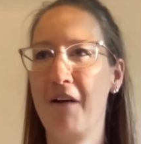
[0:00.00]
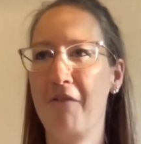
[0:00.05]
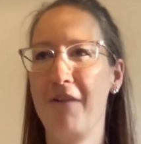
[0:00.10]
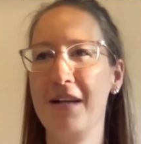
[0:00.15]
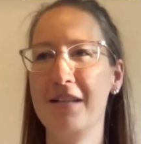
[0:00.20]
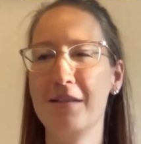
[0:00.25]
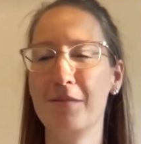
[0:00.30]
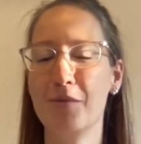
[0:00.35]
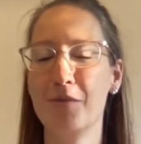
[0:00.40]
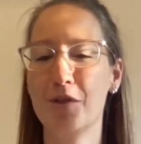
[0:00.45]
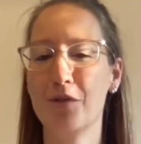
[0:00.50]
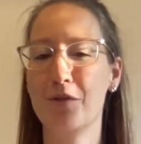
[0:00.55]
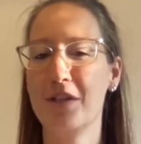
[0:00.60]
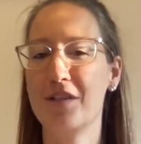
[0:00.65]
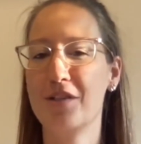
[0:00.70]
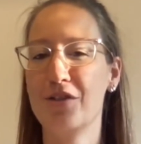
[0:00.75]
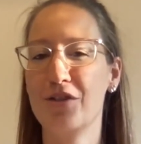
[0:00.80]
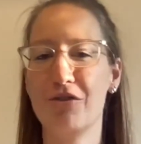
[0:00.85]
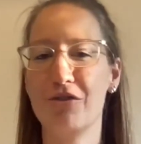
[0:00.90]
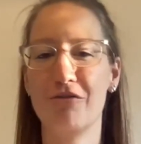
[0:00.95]
I find them so
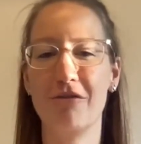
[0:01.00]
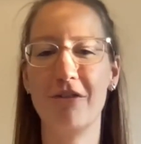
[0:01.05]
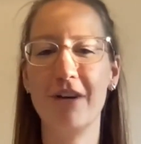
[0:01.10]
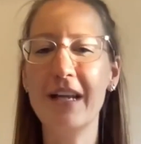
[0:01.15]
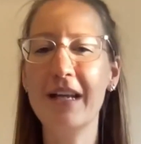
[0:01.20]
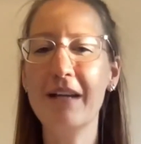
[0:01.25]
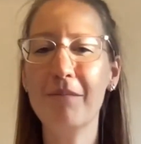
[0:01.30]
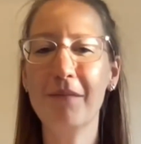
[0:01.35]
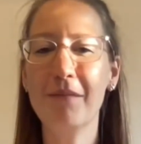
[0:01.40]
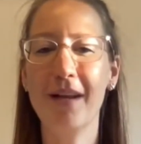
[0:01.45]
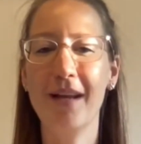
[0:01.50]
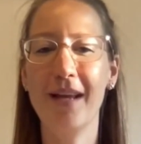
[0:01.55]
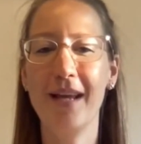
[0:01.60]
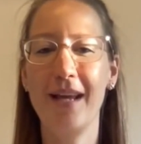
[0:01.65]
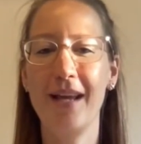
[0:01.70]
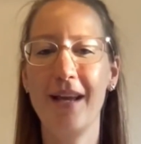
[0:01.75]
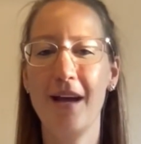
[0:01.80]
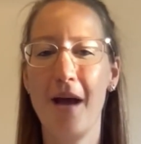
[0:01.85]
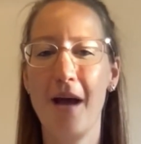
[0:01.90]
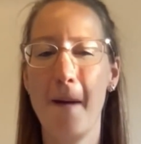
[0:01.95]

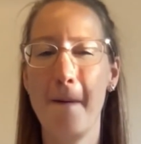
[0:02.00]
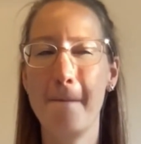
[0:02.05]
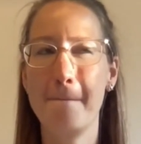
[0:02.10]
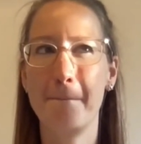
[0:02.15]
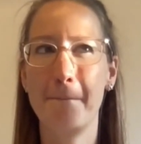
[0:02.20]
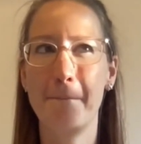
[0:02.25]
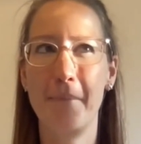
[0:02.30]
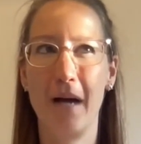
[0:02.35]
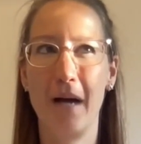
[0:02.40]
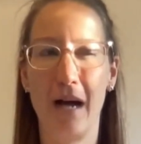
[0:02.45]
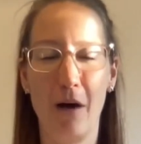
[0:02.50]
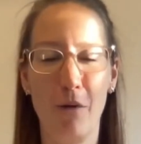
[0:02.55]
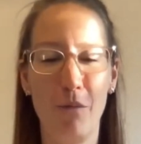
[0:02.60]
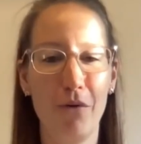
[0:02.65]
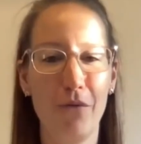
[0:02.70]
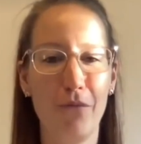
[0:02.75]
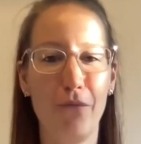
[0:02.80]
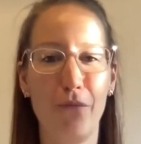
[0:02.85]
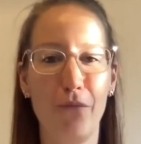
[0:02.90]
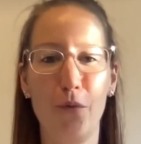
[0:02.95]
extremely
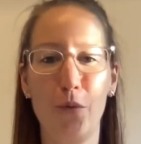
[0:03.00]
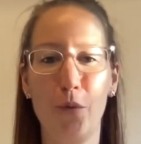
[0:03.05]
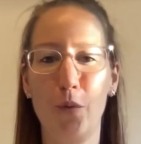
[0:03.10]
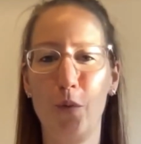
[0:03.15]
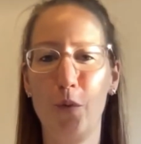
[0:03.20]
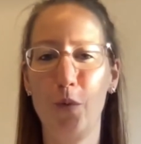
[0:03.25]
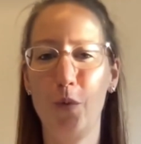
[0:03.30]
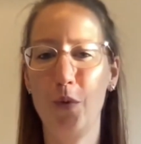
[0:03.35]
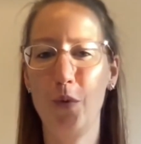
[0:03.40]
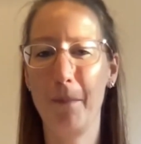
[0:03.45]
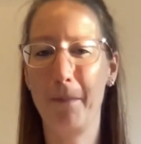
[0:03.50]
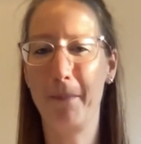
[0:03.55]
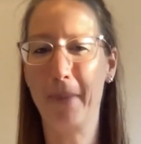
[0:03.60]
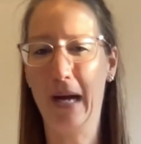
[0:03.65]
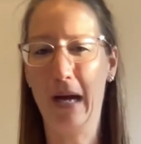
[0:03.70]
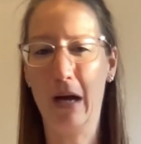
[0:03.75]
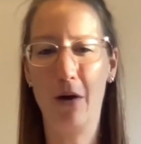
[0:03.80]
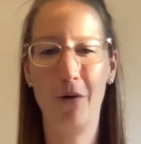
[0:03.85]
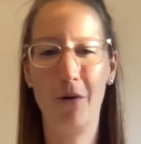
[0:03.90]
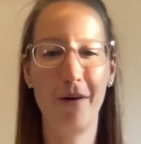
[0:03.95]
powerful,
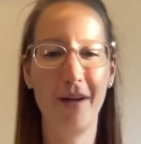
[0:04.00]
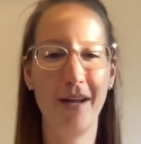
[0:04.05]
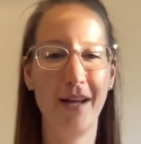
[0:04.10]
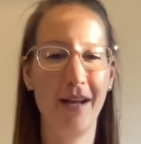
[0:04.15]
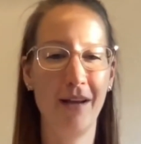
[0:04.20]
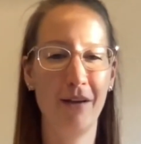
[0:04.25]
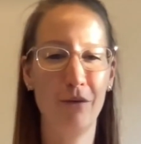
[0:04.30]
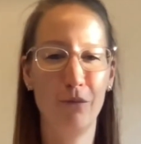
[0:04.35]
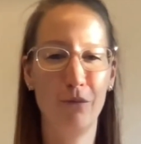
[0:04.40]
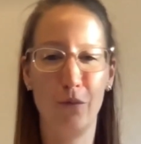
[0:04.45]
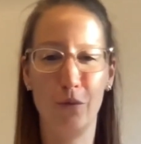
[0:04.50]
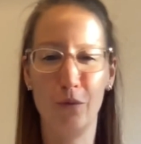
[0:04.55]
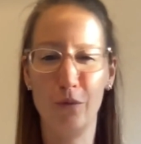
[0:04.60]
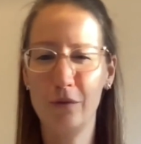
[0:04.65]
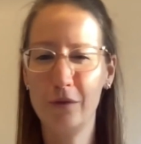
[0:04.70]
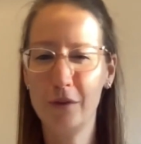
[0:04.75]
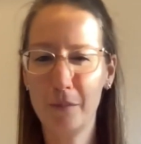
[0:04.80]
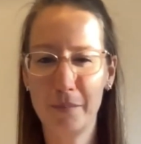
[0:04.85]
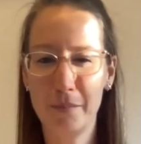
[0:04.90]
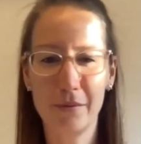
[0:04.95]
empowering,
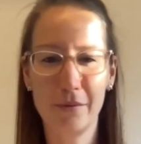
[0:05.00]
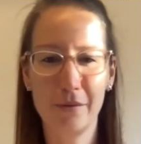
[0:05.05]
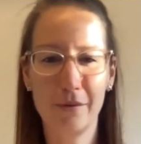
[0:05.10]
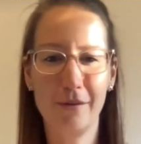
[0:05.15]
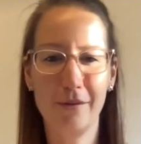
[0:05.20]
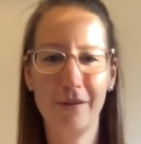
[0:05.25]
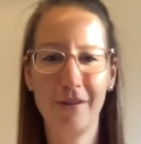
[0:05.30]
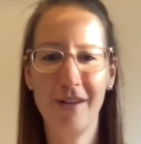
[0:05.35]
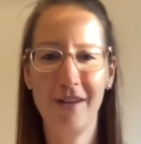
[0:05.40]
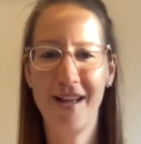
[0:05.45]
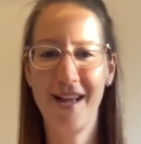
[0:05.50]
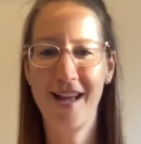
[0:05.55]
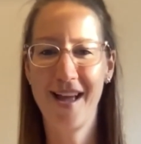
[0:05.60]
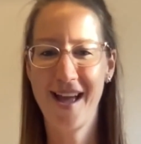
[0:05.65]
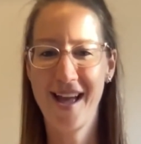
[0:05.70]
vulnerable,